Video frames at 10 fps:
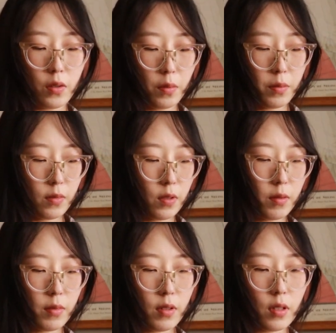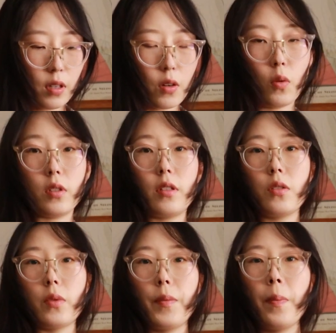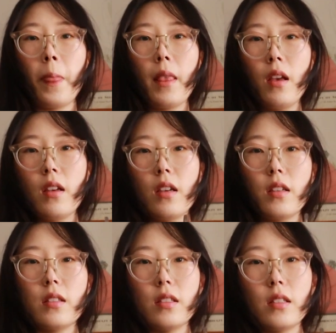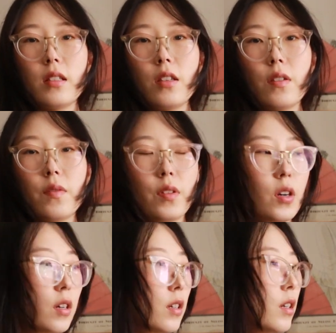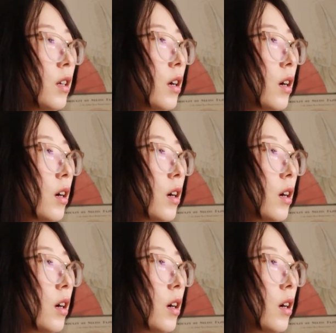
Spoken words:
Oh, I gotta hold it this way. Is this thing of yarn.